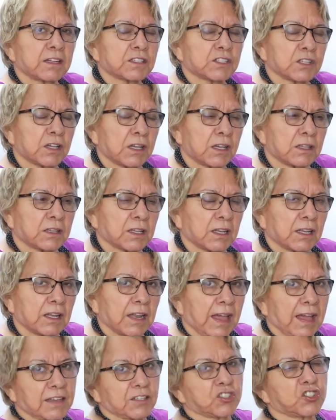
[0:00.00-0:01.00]
it's the
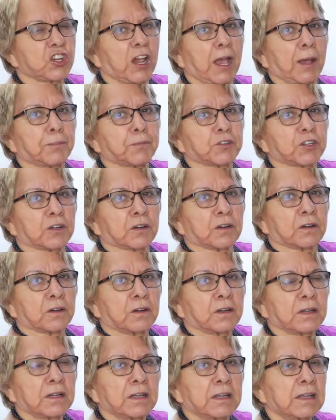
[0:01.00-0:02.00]
last chapter
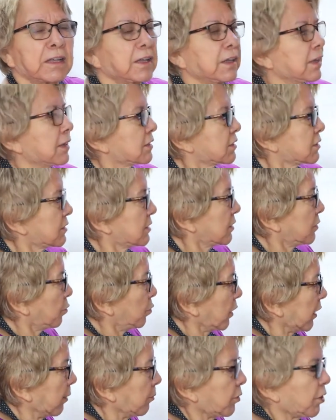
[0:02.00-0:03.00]
is
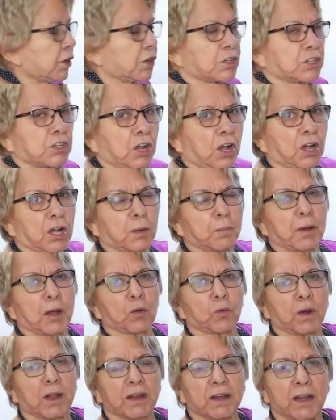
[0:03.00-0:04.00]
what I'm going to talk
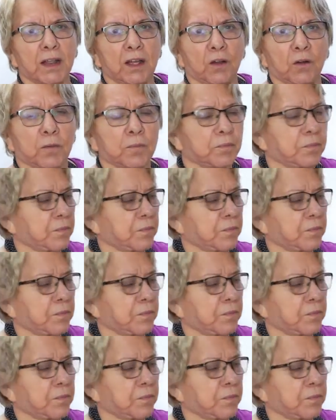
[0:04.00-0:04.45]
about right now.